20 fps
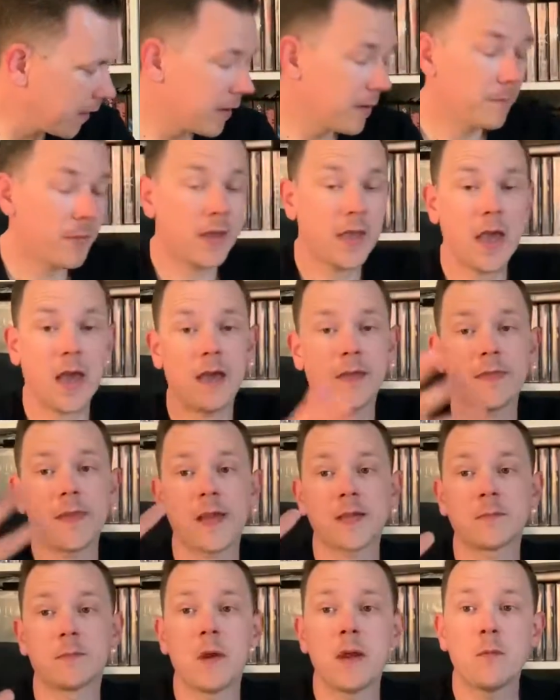But yeah,
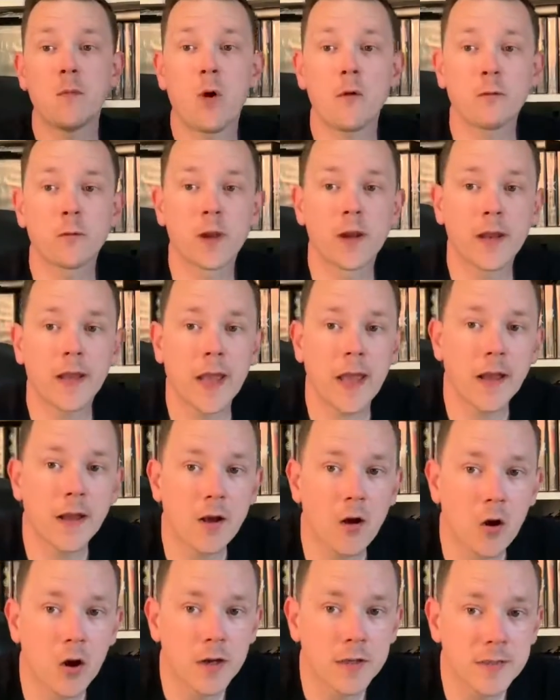that's me waffling again,
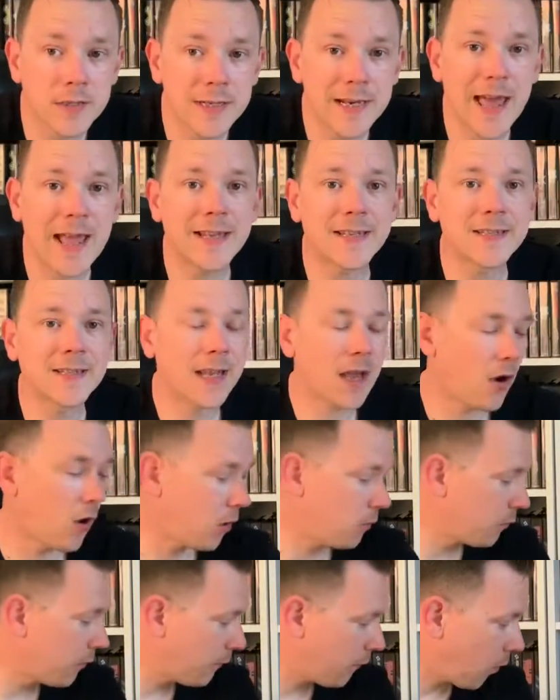guys. Let's get
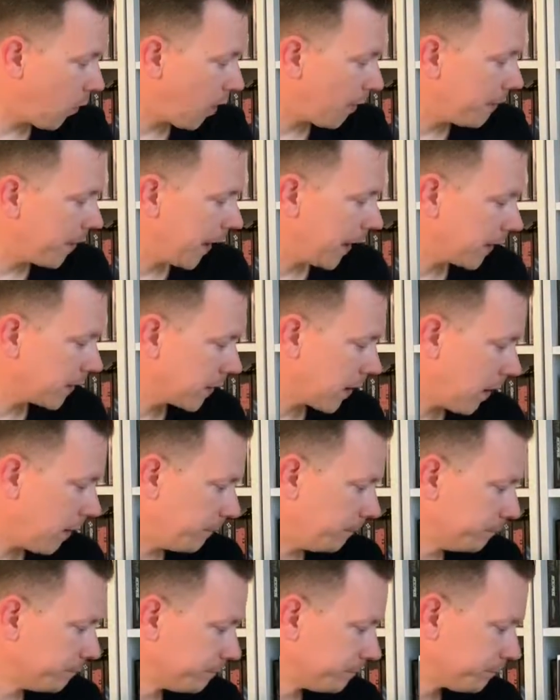on with what I picked up.
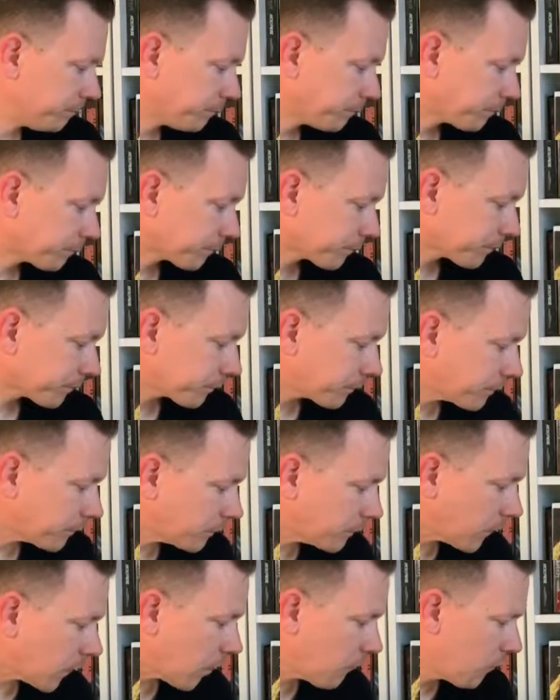
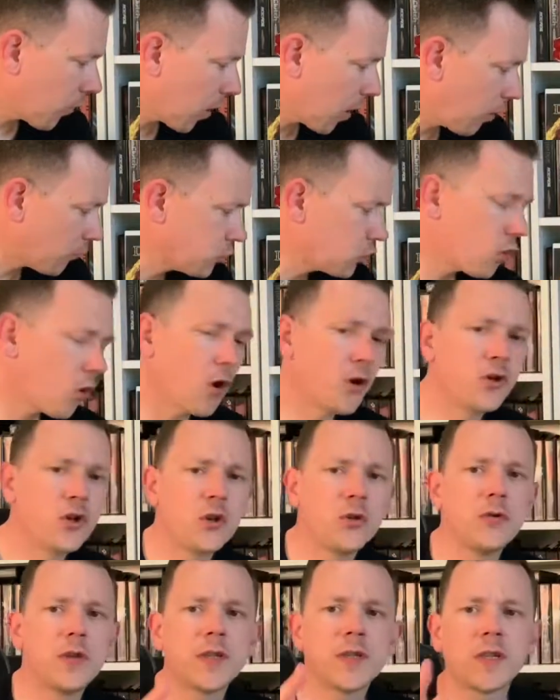Right, I'll try and
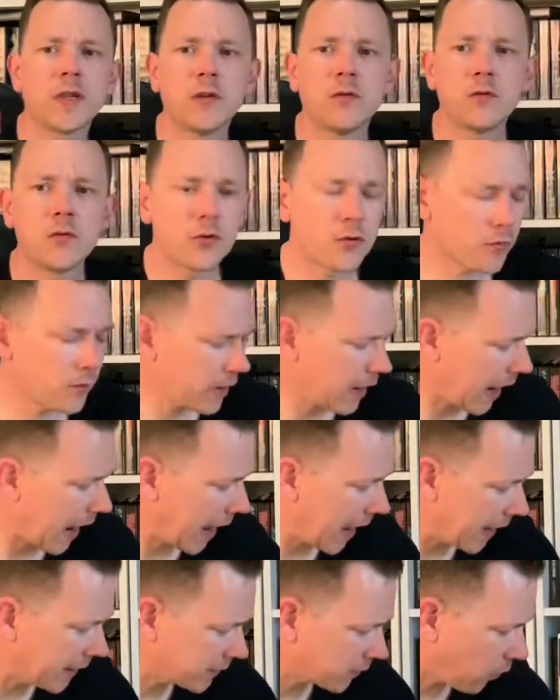do this in order and
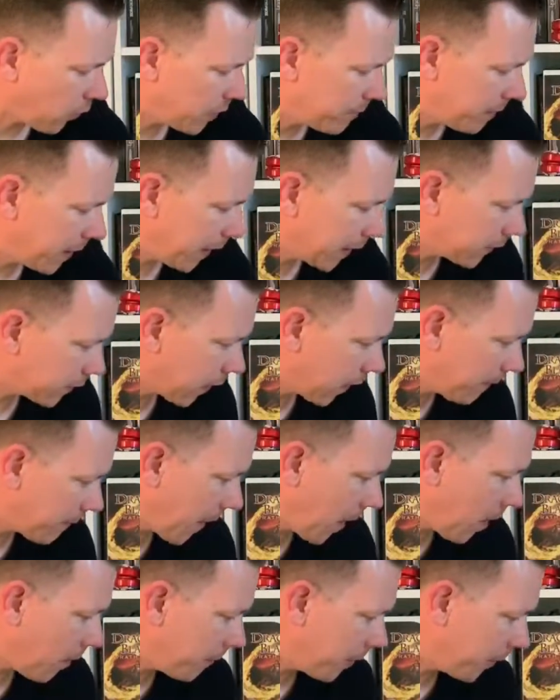as I pick them up.